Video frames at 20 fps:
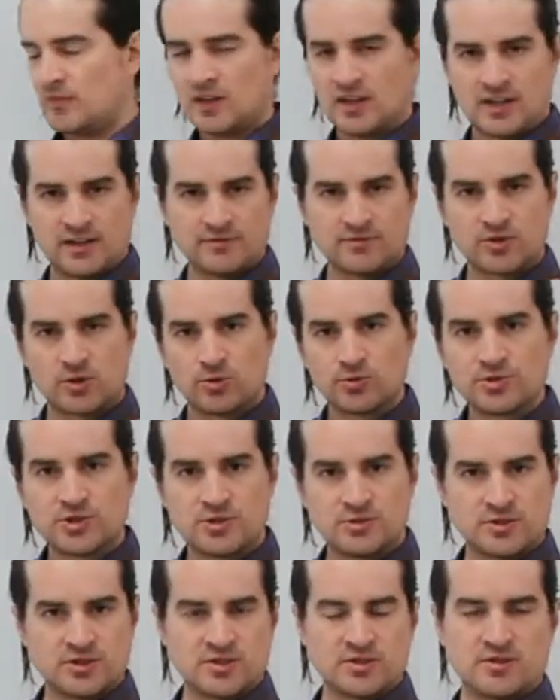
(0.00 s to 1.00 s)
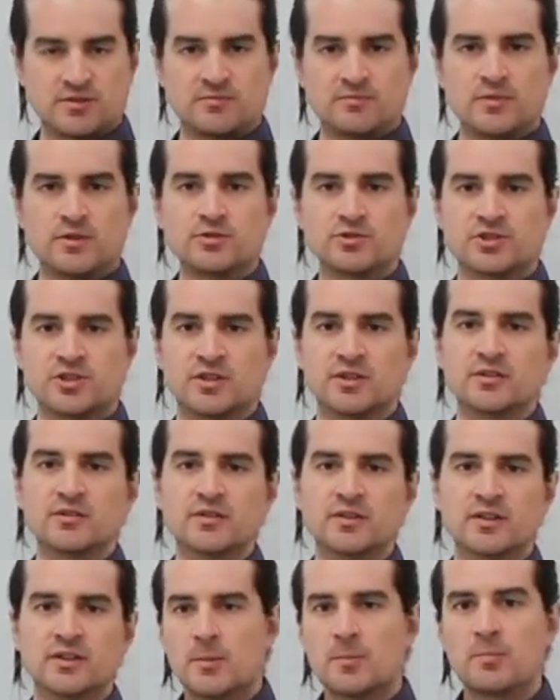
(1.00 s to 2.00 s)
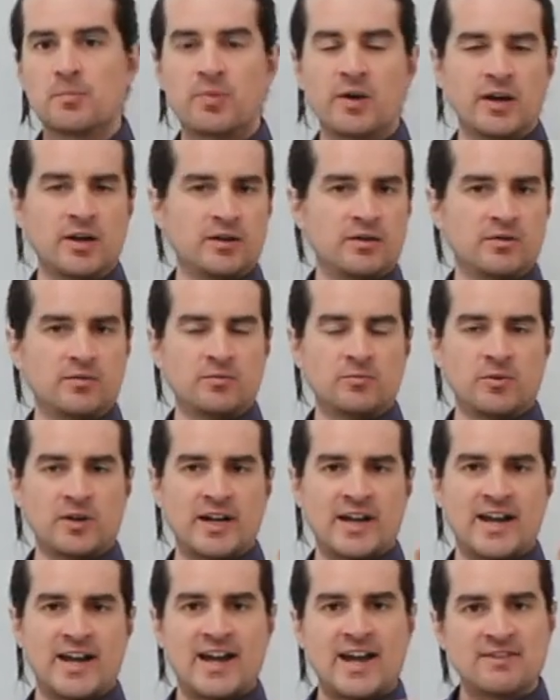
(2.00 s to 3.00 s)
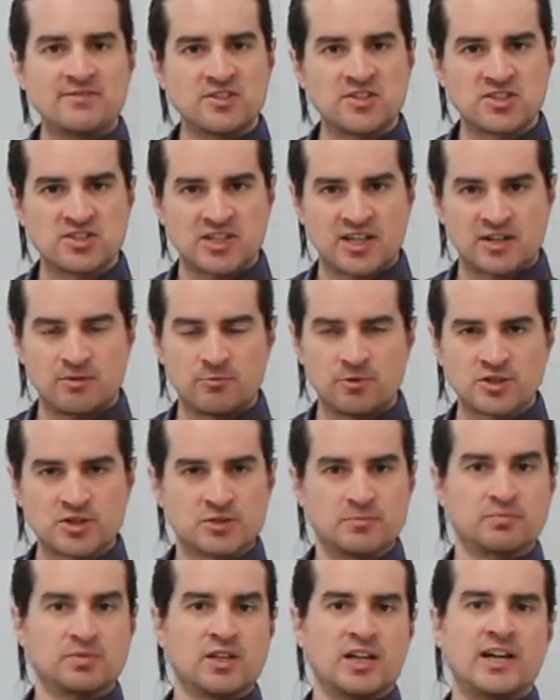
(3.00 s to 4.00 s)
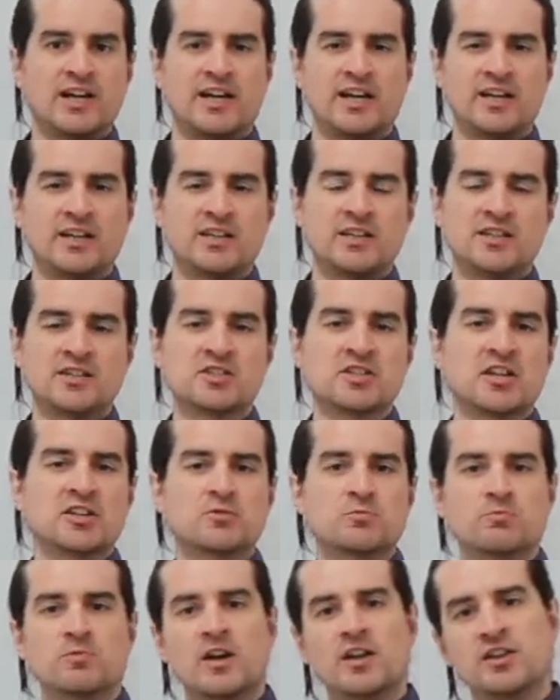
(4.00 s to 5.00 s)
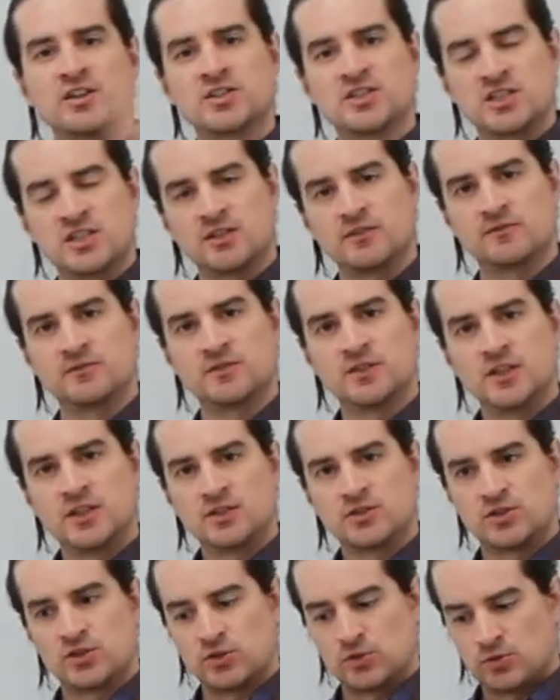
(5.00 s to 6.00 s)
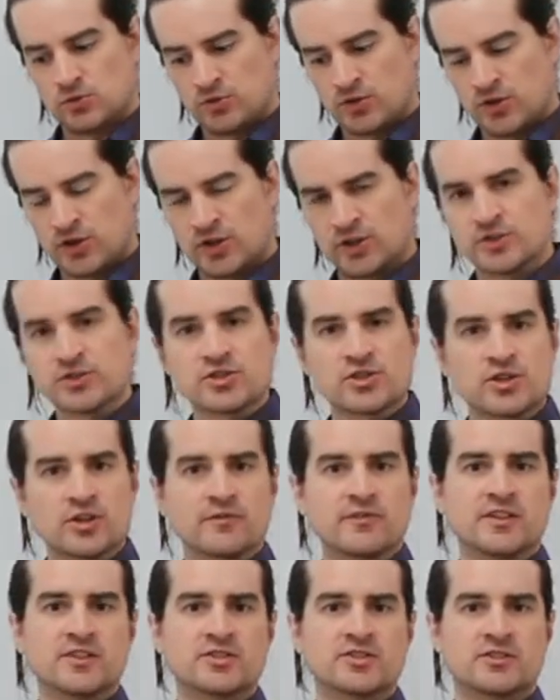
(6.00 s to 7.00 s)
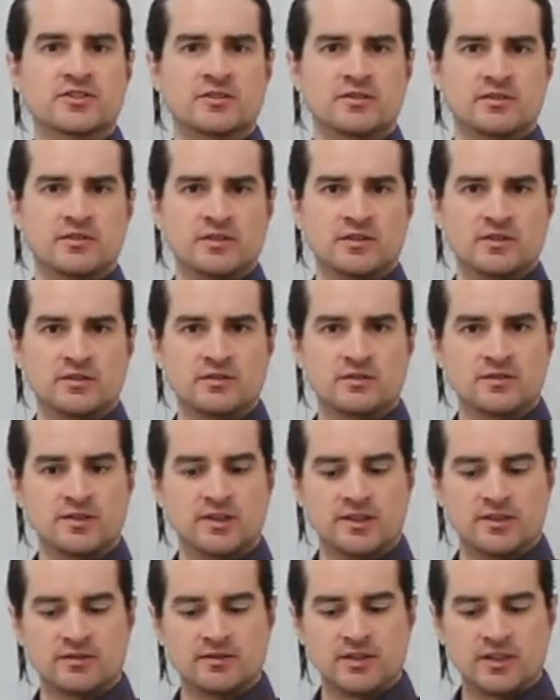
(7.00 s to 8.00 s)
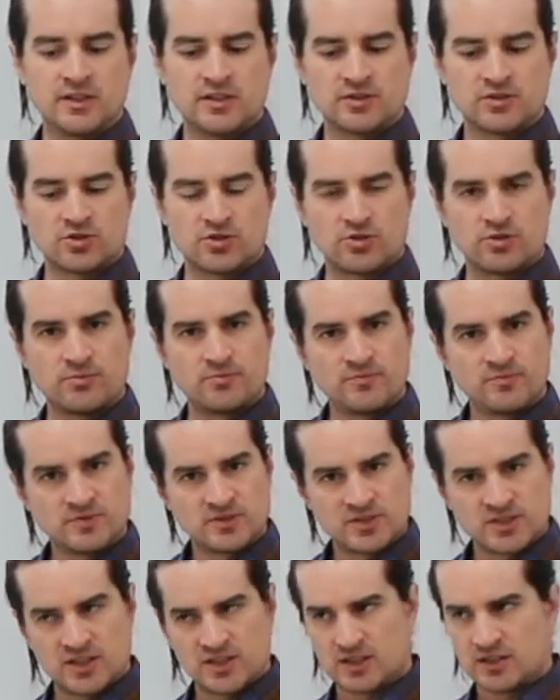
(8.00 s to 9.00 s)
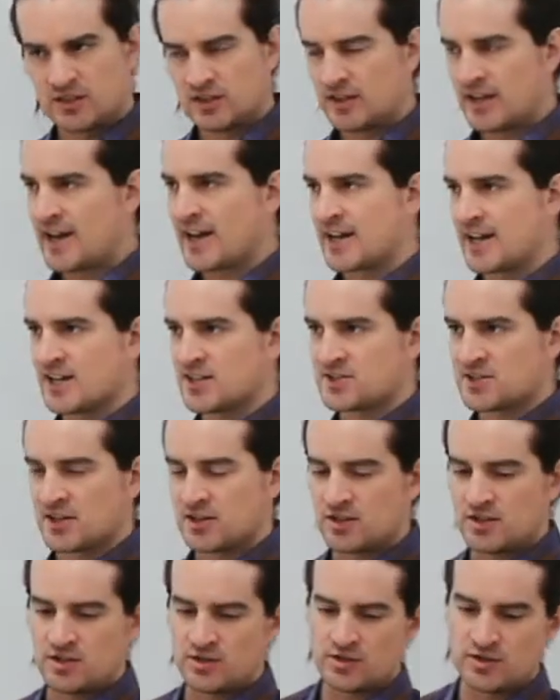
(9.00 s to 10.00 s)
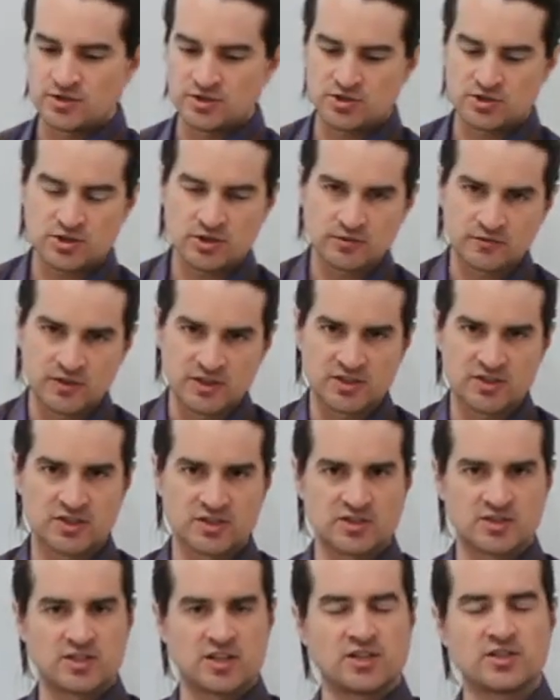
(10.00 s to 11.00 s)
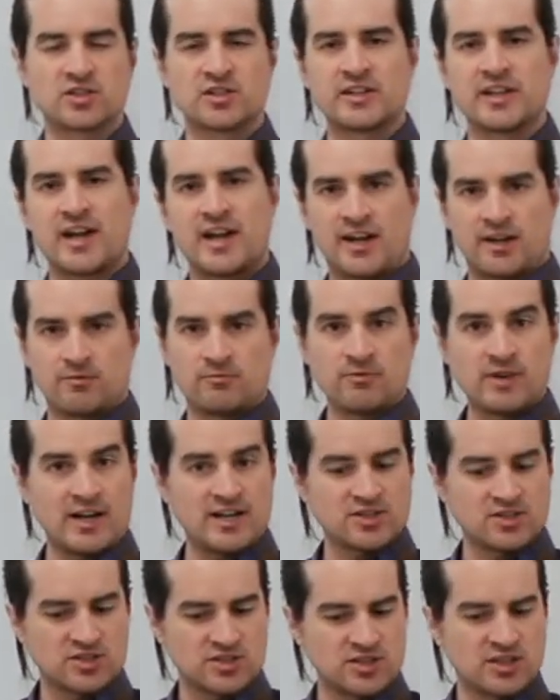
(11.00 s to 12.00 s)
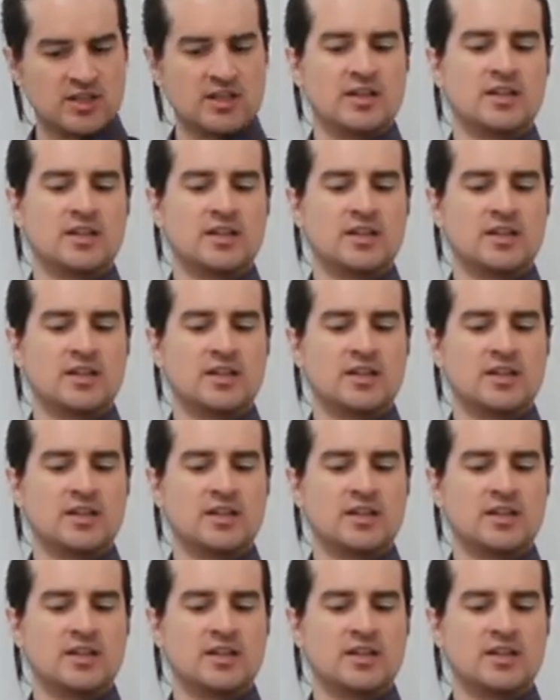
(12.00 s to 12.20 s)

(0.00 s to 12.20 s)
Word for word: I've told you it's motion, but what I haven't said and what's implied is that's relative to the Earth's surface, right? So I'm saying in that case that the Earth's surface is essentially at rest,